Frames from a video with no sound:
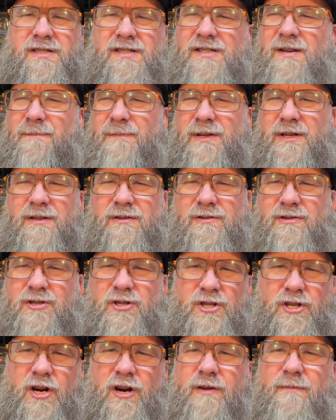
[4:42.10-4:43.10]
something
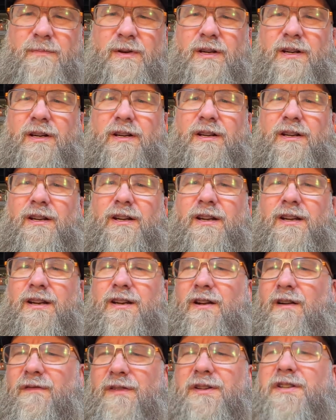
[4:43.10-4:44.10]
charming
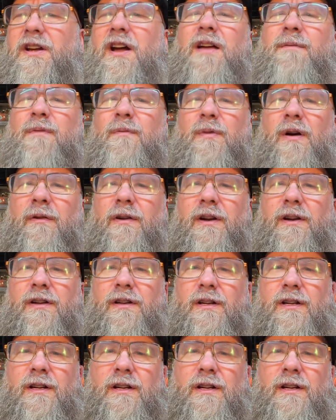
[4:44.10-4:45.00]
and of the time about it.